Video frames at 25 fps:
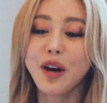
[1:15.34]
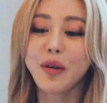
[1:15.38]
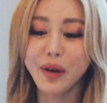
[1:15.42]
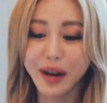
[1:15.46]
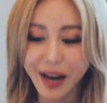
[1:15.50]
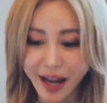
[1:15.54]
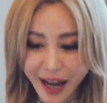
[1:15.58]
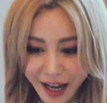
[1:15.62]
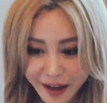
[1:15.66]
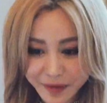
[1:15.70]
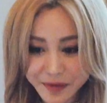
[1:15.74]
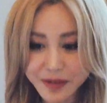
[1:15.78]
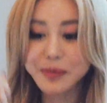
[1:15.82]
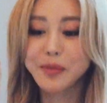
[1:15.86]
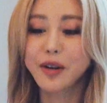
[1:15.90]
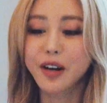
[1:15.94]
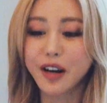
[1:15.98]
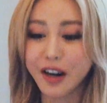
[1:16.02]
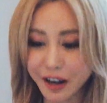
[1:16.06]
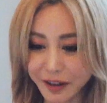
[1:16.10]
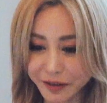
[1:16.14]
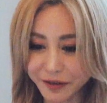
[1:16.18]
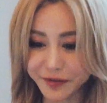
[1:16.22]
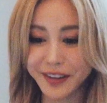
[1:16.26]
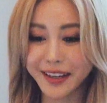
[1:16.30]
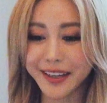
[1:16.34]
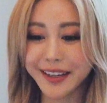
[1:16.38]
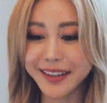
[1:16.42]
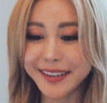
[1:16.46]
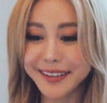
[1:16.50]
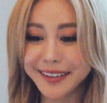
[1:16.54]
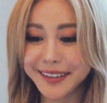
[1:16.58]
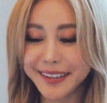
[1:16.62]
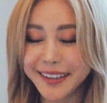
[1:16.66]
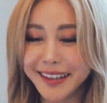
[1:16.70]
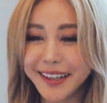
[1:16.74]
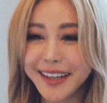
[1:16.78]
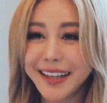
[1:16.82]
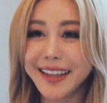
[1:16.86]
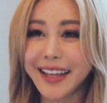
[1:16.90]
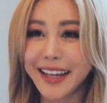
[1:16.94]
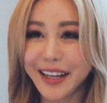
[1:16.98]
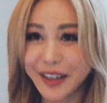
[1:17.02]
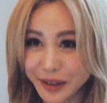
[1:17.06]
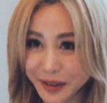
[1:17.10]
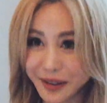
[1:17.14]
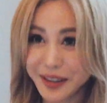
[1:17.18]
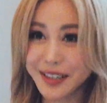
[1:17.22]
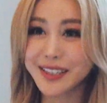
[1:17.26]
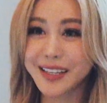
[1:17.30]
When I have some coffee,
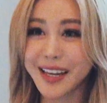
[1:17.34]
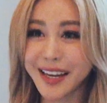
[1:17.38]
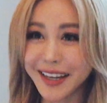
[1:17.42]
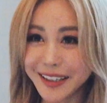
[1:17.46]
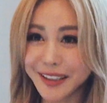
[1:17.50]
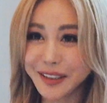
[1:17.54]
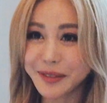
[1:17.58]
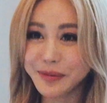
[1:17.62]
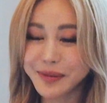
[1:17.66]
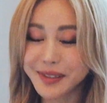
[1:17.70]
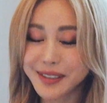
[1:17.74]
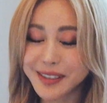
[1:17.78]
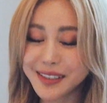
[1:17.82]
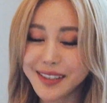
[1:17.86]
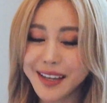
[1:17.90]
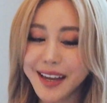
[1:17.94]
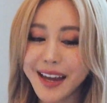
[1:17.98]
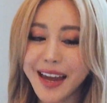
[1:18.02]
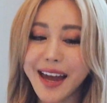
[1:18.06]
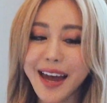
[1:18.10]
that always helps.